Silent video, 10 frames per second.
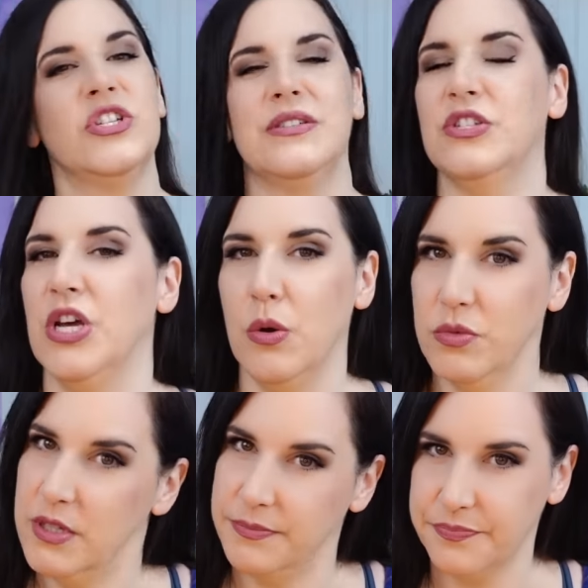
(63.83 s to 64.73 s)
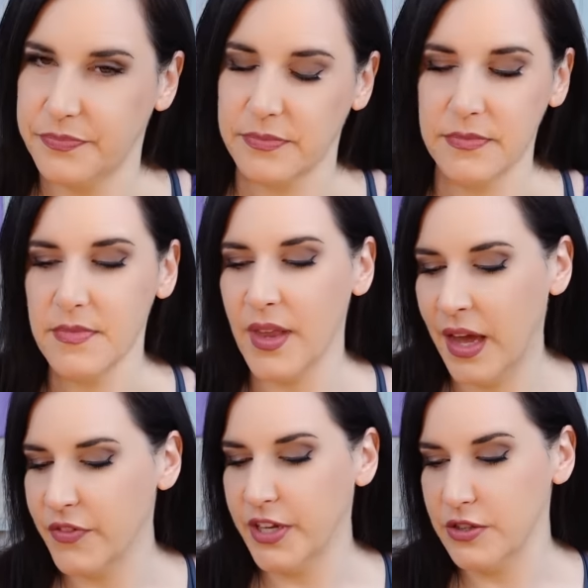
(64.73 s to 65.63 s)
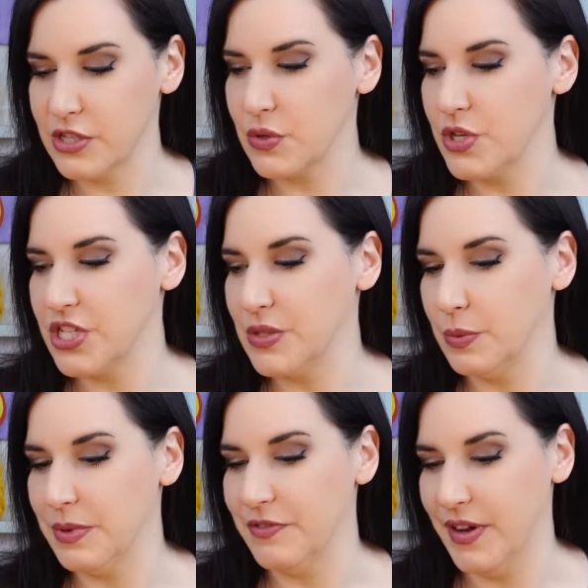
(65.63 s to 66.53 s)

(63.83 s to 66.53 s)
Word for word: just don't. I figured the squishies would be